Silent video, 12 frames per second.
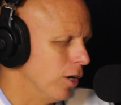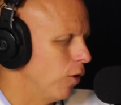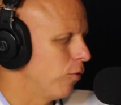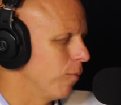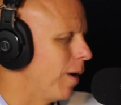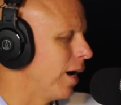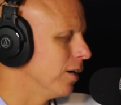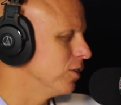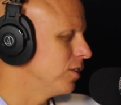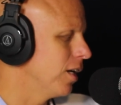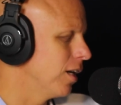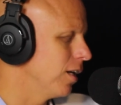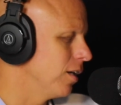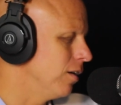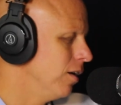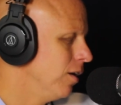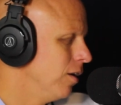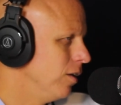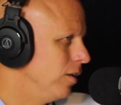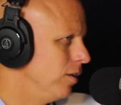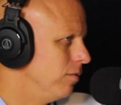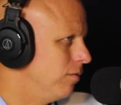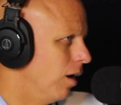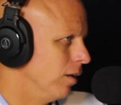From my understanding,
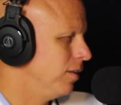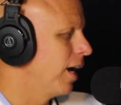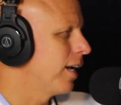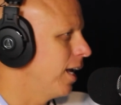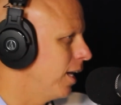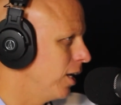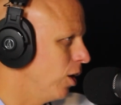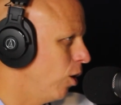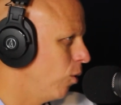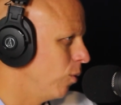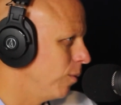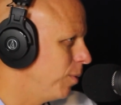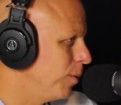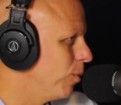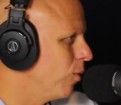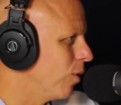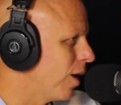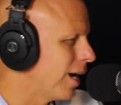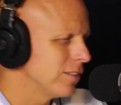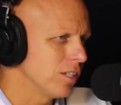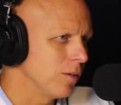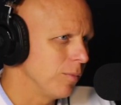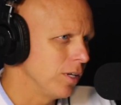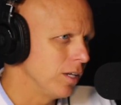a decade ago when people were
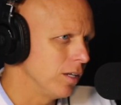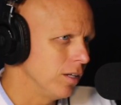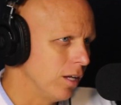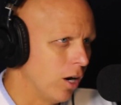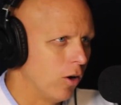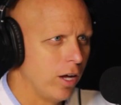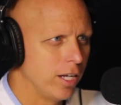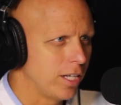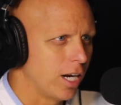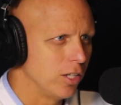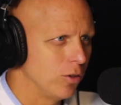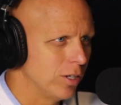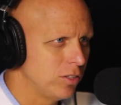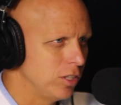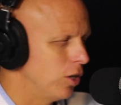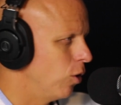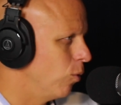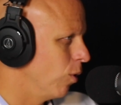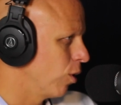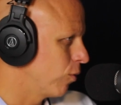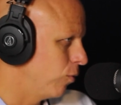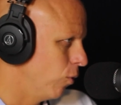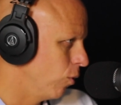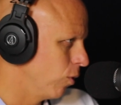asking me, hey, can I do SEO work
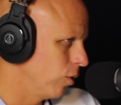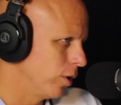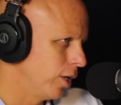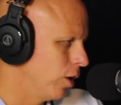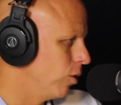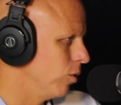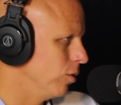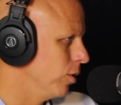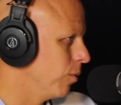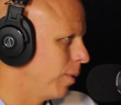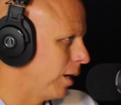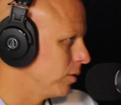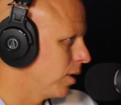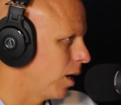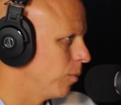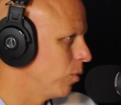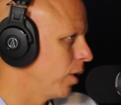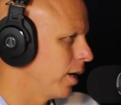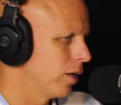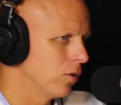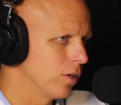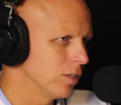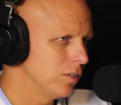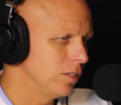for, your About Time brand
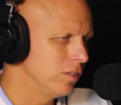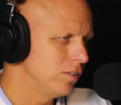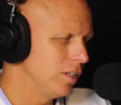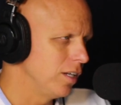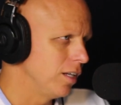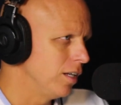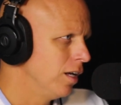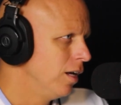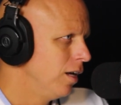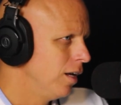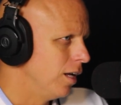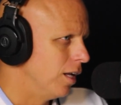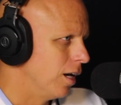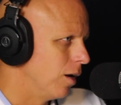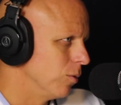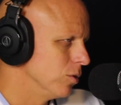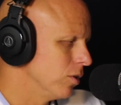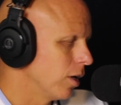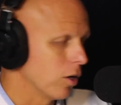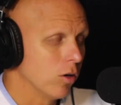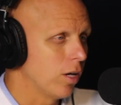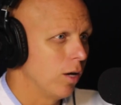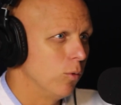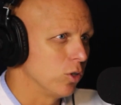or SDC? And I was like,
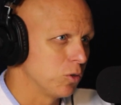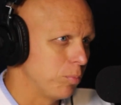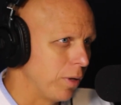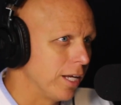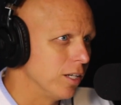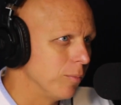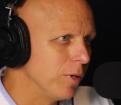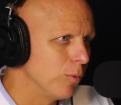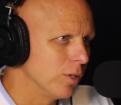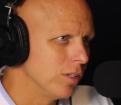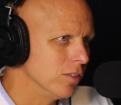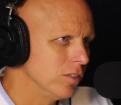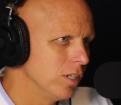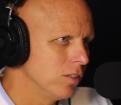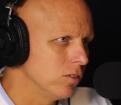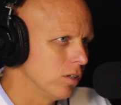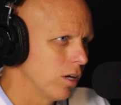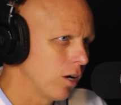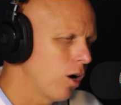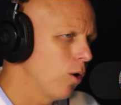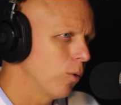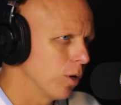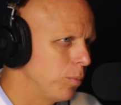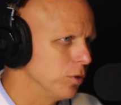okay, well, explain to me what this is. And they're like, oh,
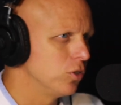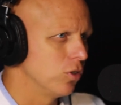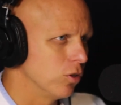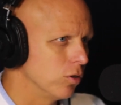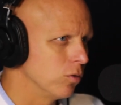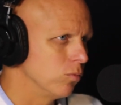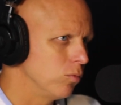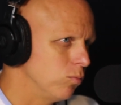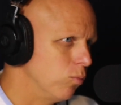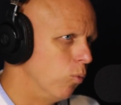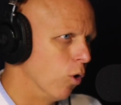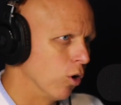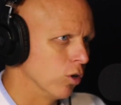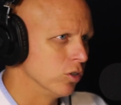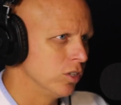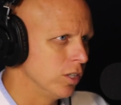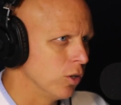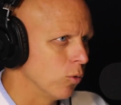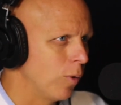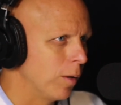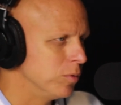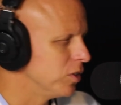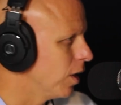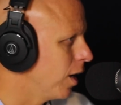we're going to put certain words in your
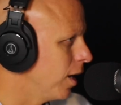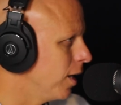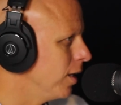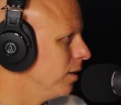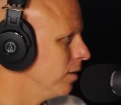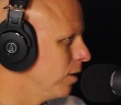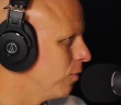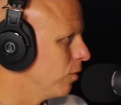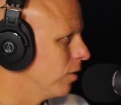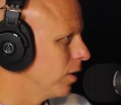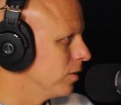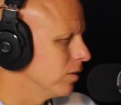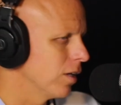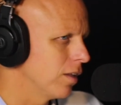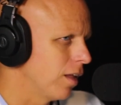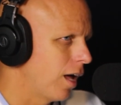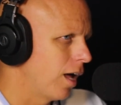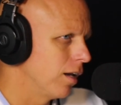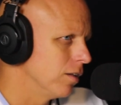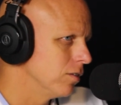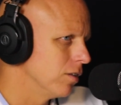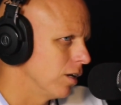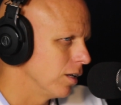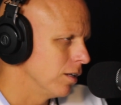website and different things like that. And
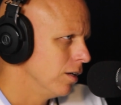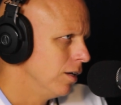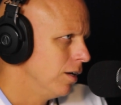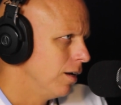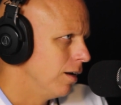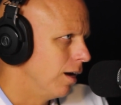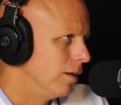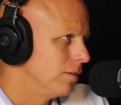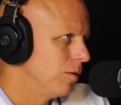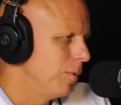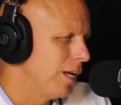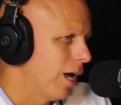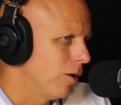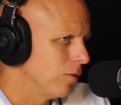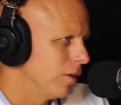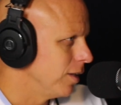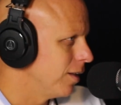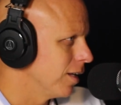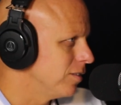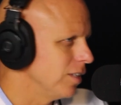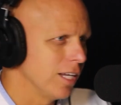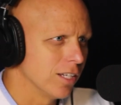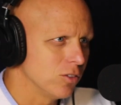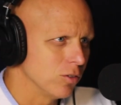it's like, to me, I don't think that's
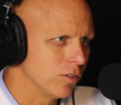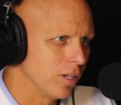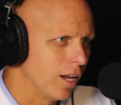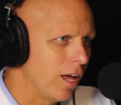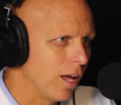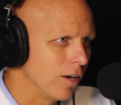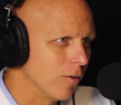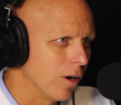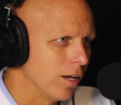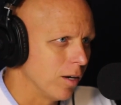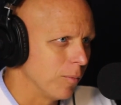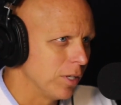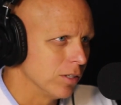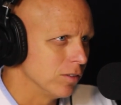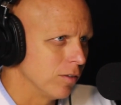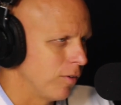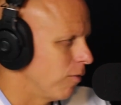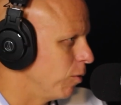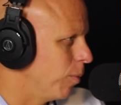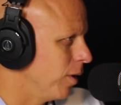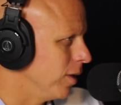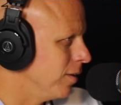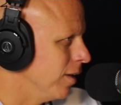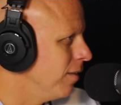the answer today, right? I mean, because if
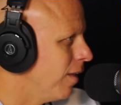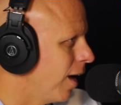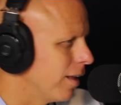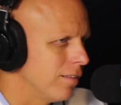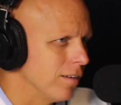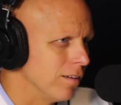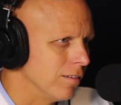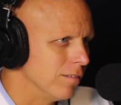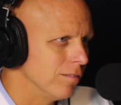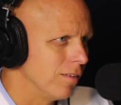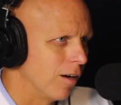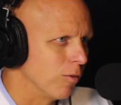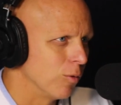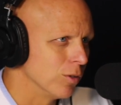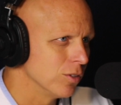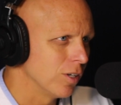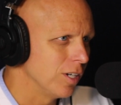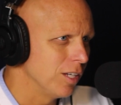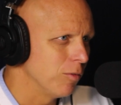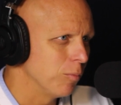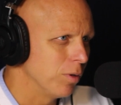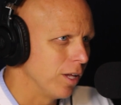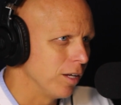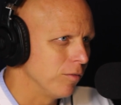everybody did that, then everyone's on an even
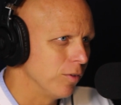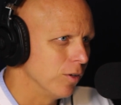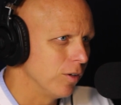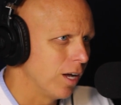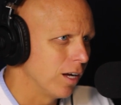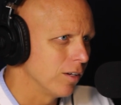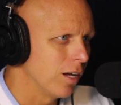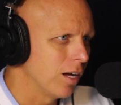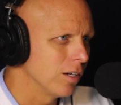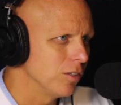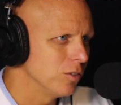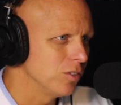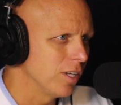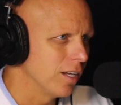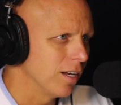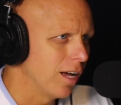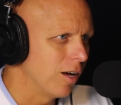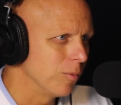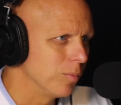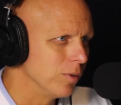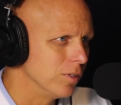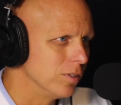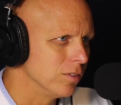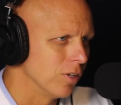playing field, and how do you stand out? But
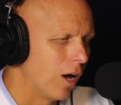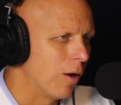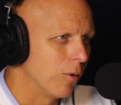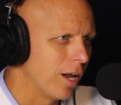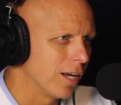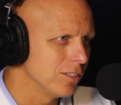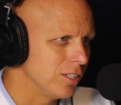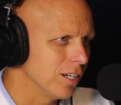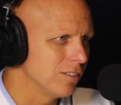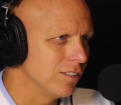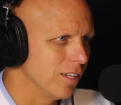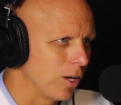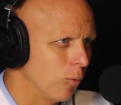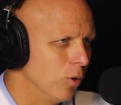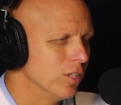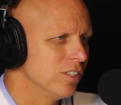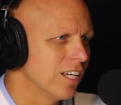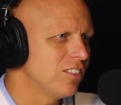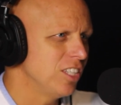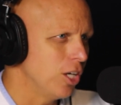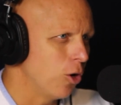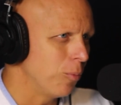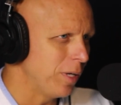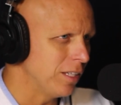So I would ask Jesse, like, what does
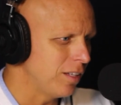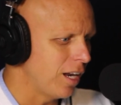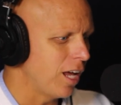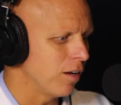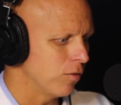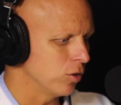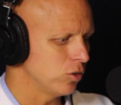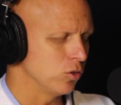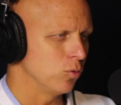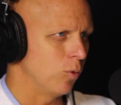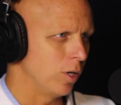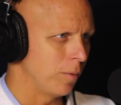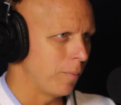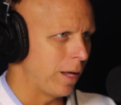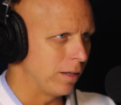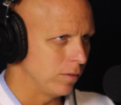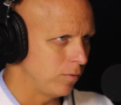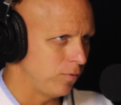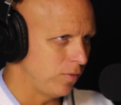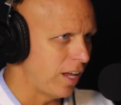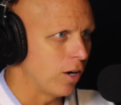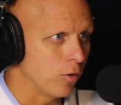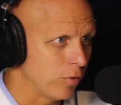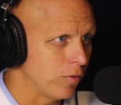SEO mean today versus what it meant
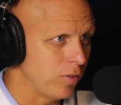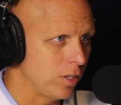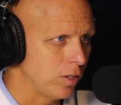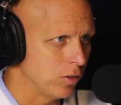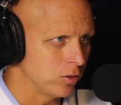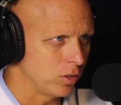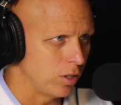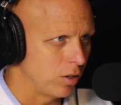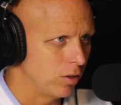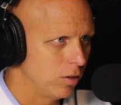10 or 15 years ago?